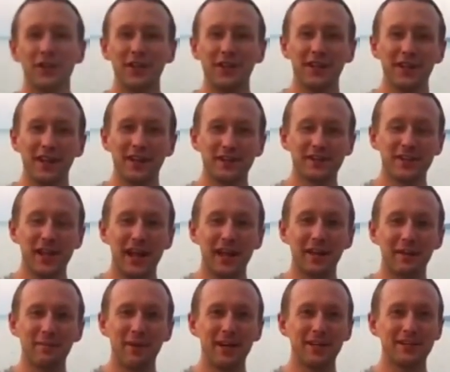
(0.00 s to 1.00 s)
standing
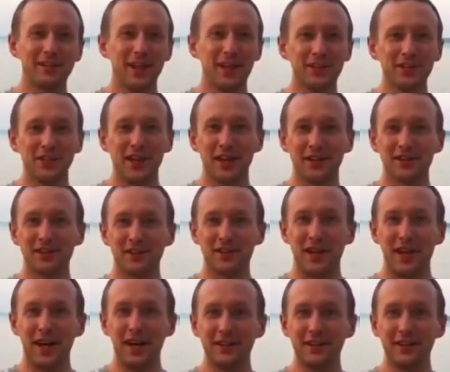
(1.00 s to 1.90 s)
meditation exercise.